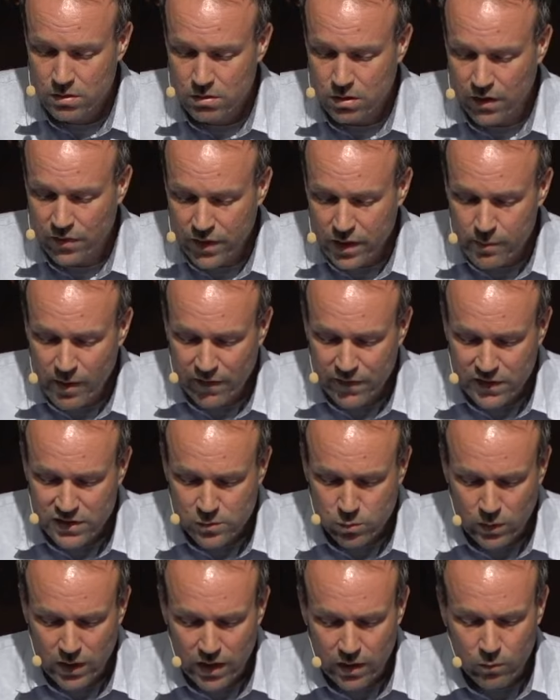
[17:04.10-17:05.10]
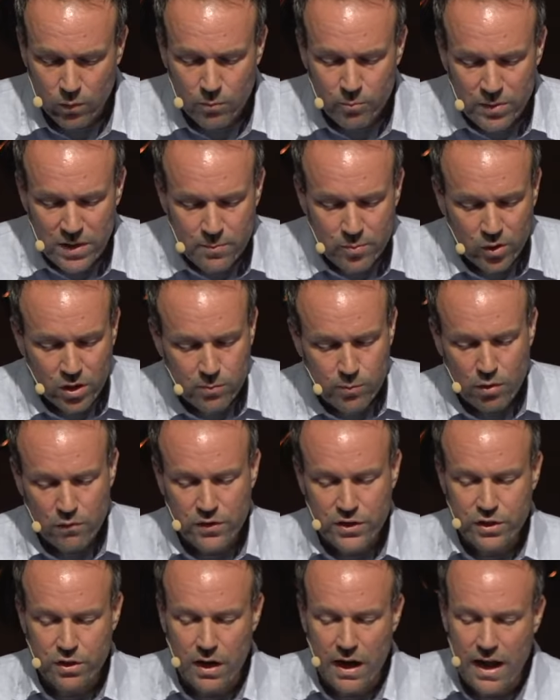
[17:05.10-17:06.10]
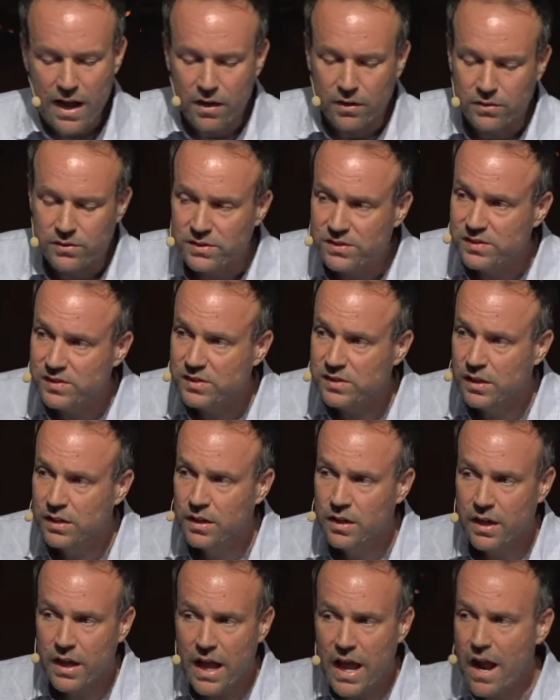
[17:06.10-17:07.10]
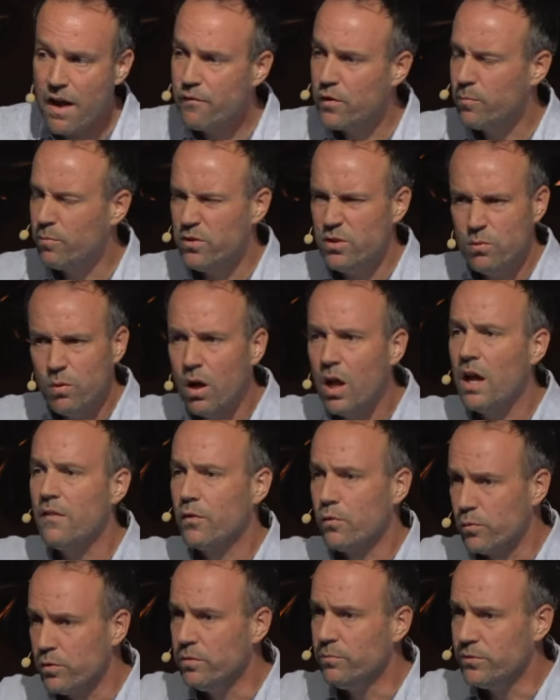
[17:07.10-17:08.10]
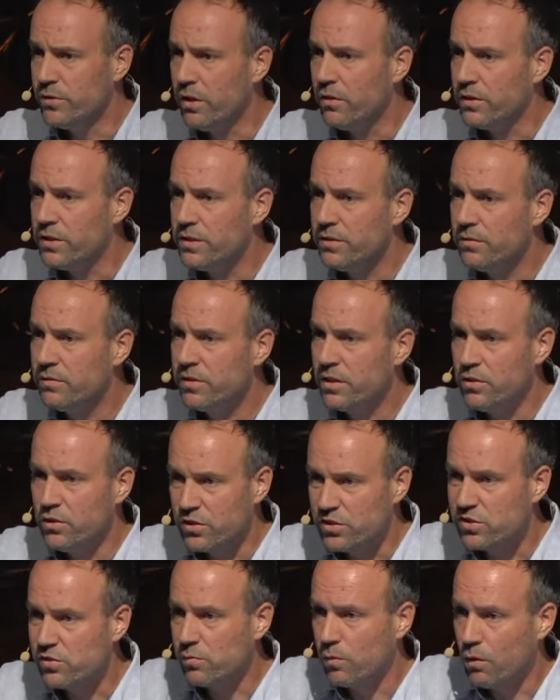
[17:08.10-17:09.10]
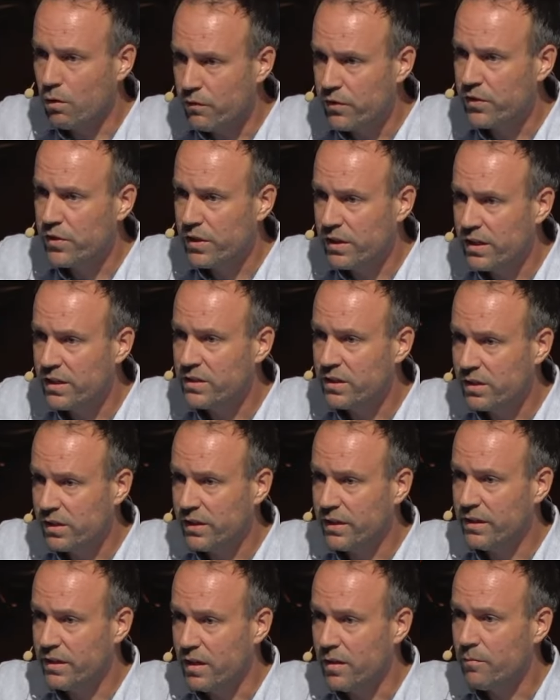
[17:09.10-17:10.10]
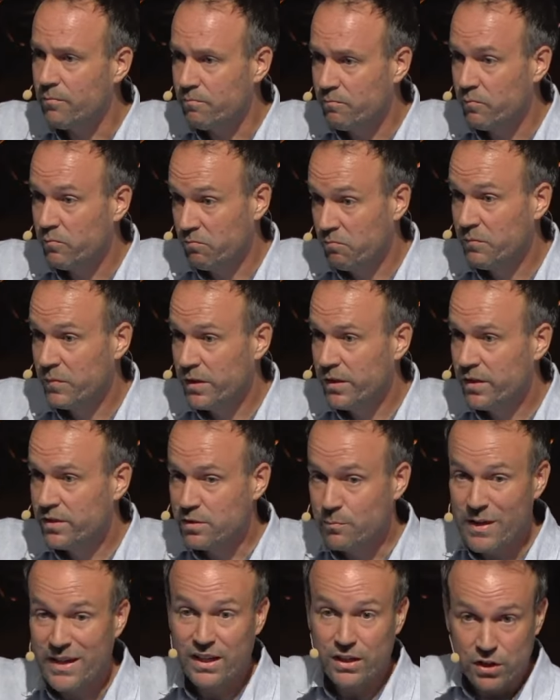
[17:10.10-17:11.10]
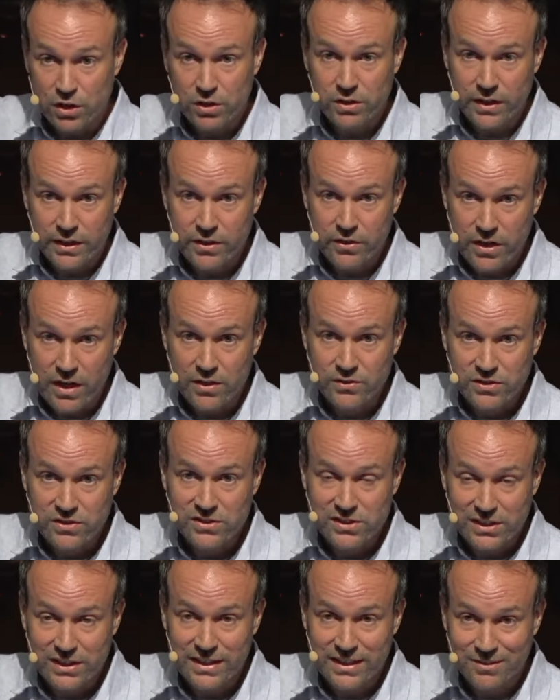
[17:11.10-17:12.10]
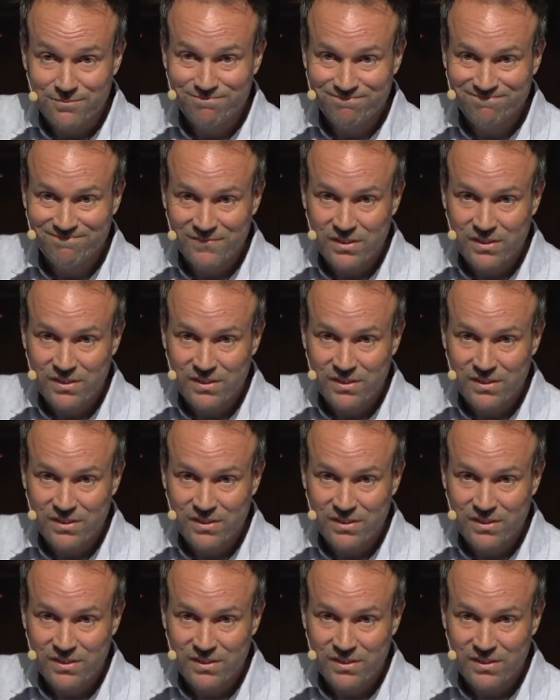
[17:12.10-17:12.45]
I think about it this way. When people come over to your house, you all have a room, don't you, that you just throw everything in to clean it up, to make it look like your house is clean,